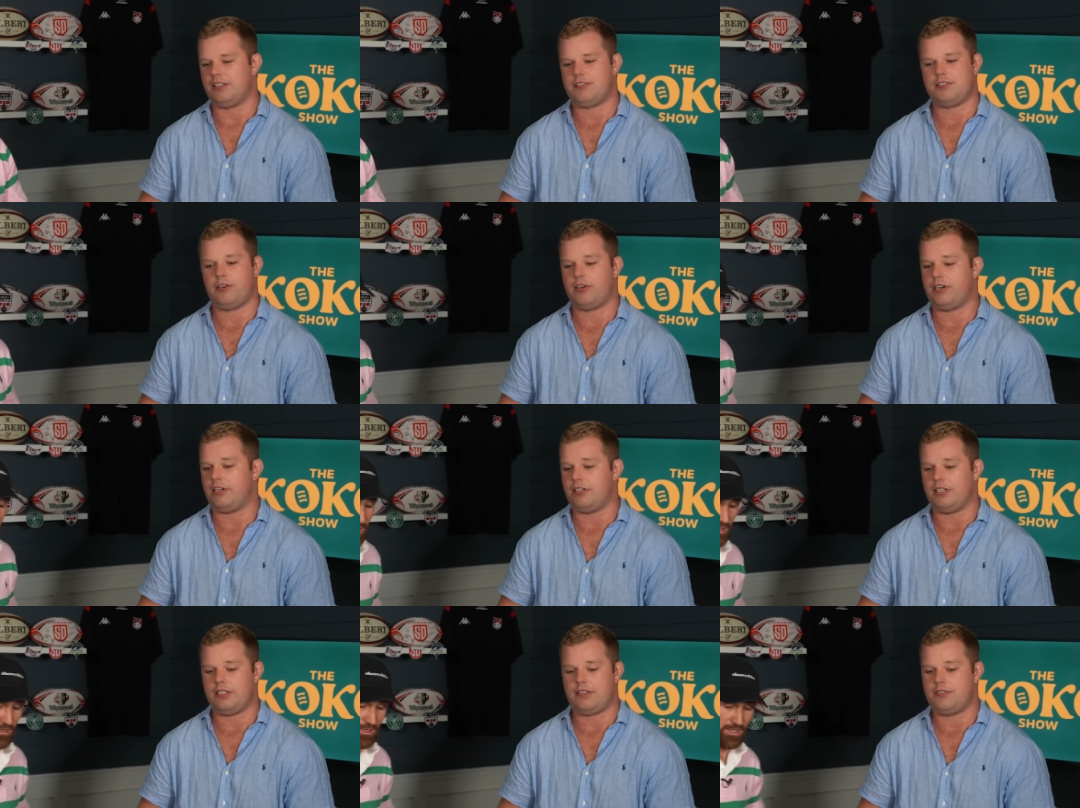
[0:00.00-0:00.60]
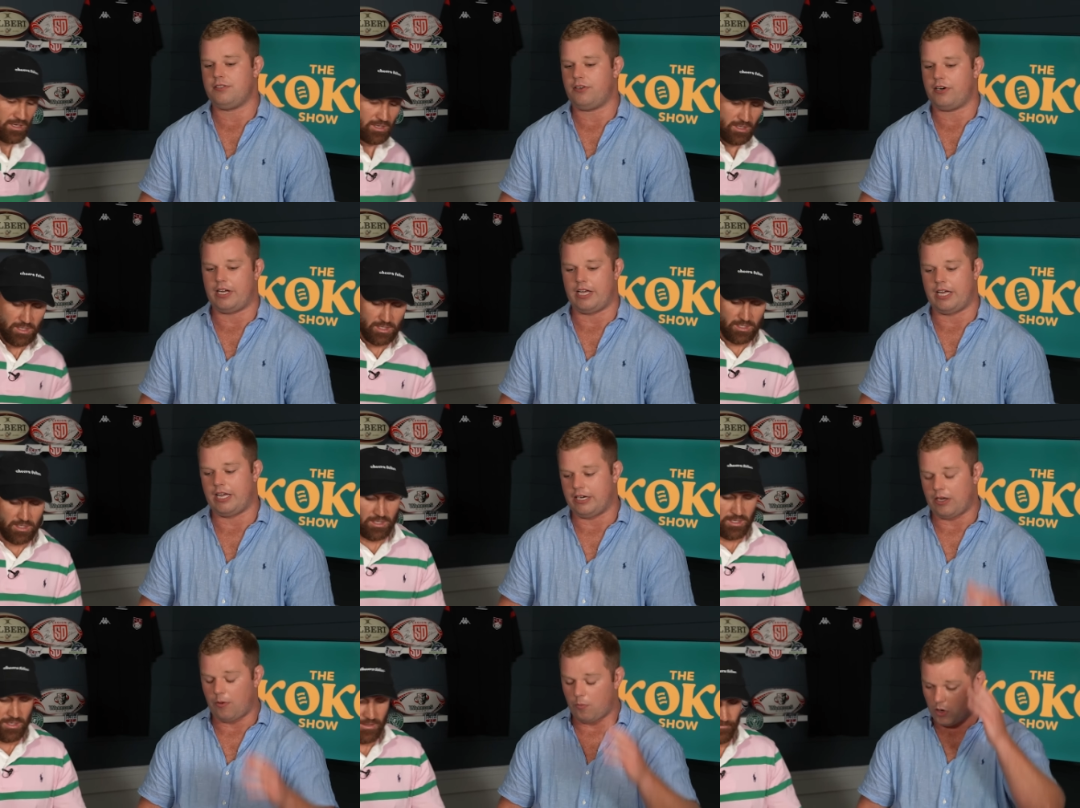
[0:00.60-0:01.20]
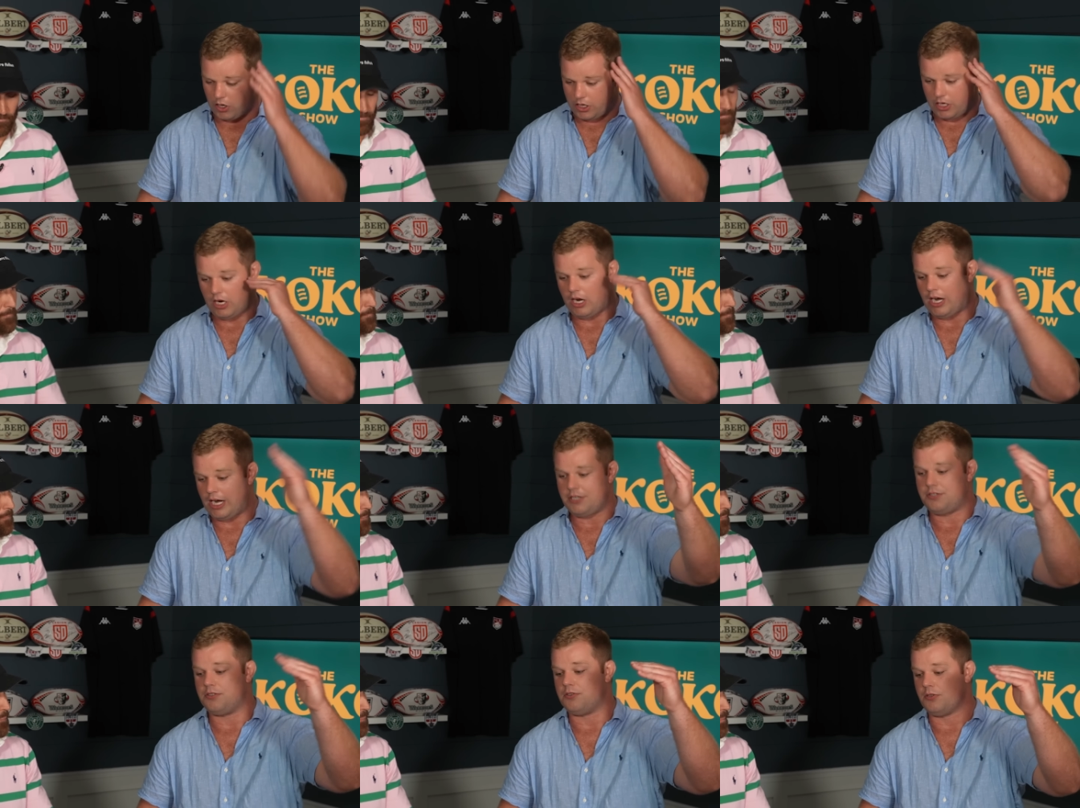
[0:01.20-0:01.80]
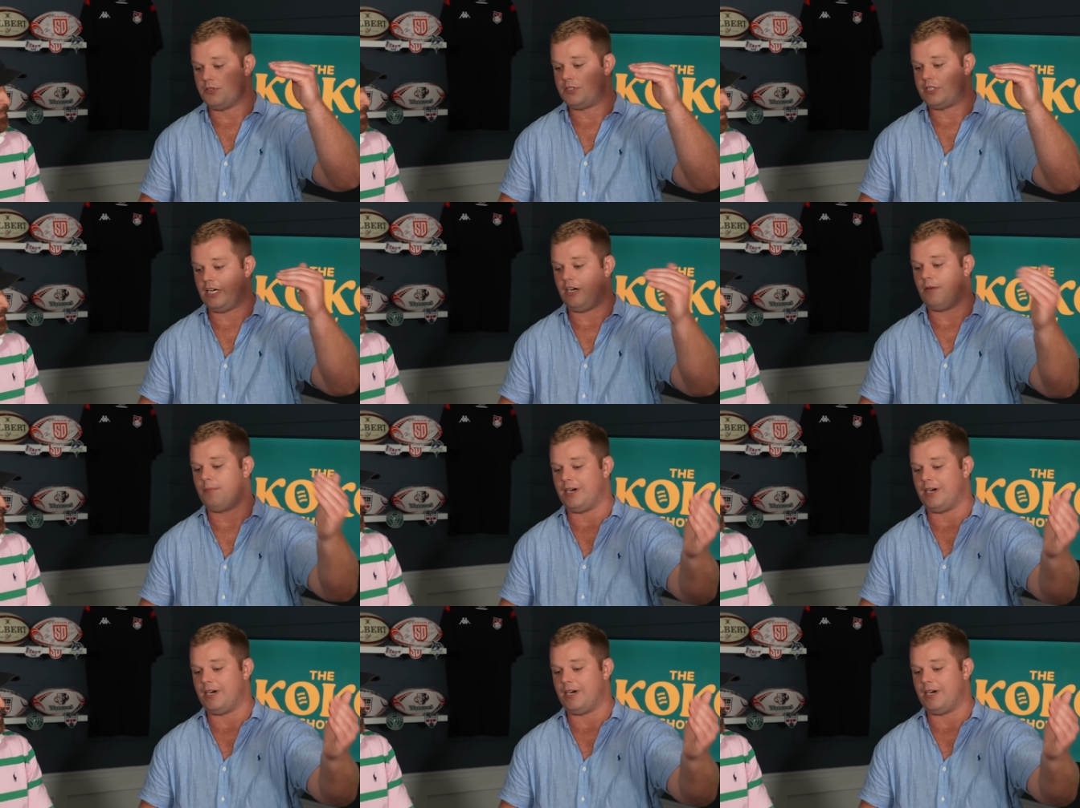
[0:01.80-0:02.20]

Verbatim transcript: It's not So- a it's not a hand up. What can I do to help